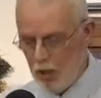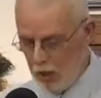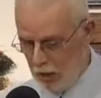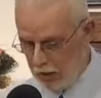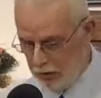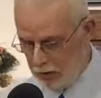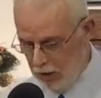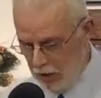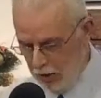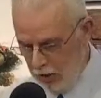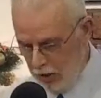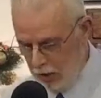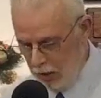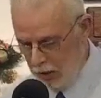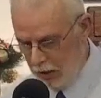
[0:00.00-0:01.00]
In
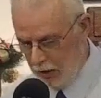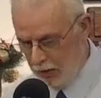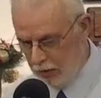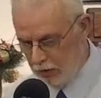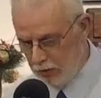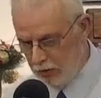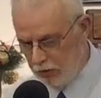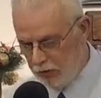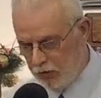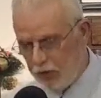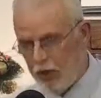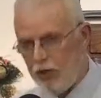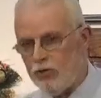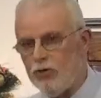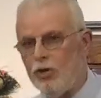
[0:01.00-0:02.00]
in
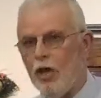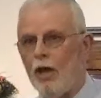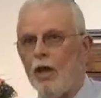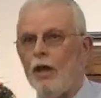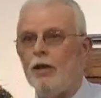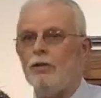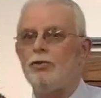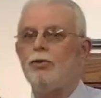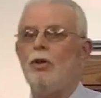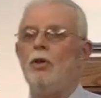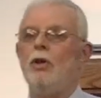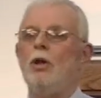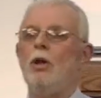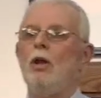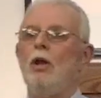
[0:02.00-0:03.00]
these days,
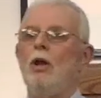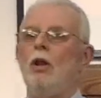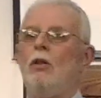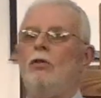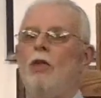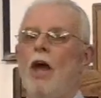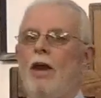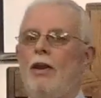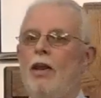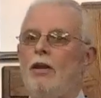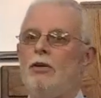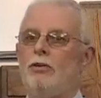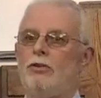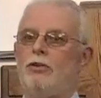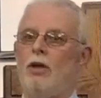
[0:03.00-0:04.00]
they
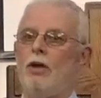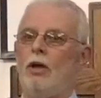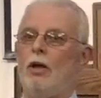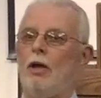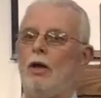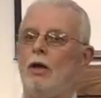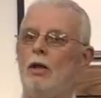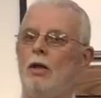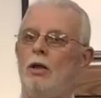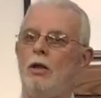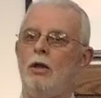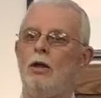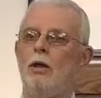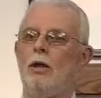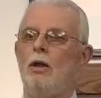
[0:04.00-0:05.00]
didn't, uh,
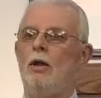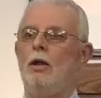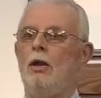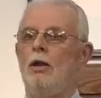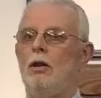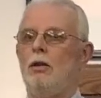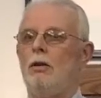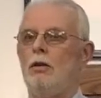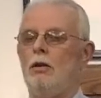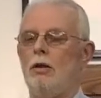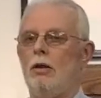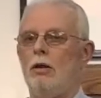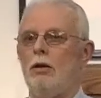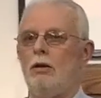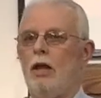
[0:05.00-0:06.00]

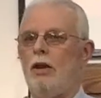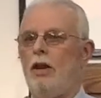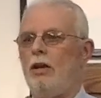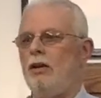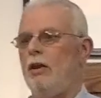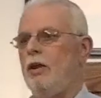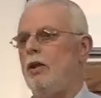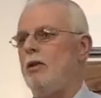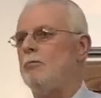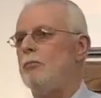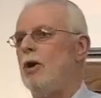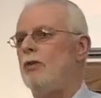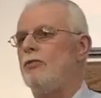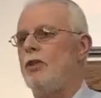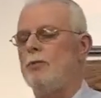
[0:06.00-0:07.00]
they didn't get a
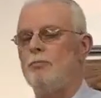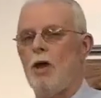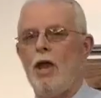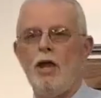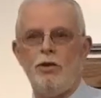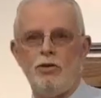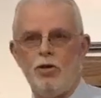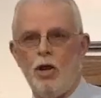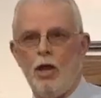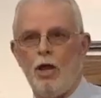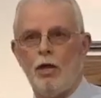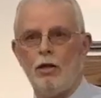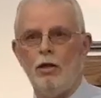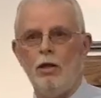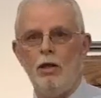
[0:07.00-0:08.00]
monthly
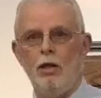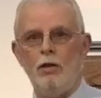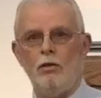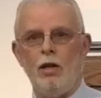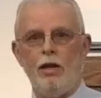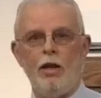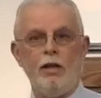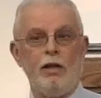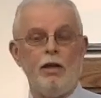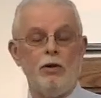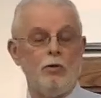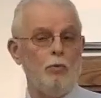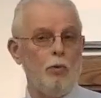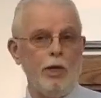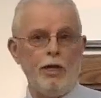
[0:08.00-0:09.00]
paycheck they didn't get
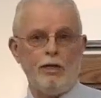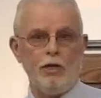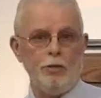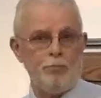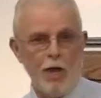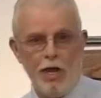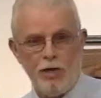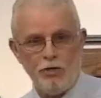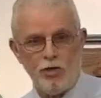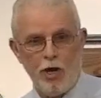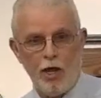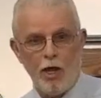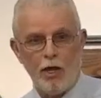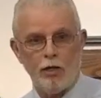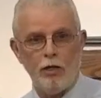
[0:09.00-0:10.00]
a weekly
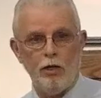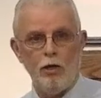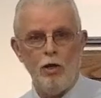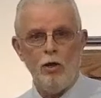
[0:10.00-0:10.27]
paycheck.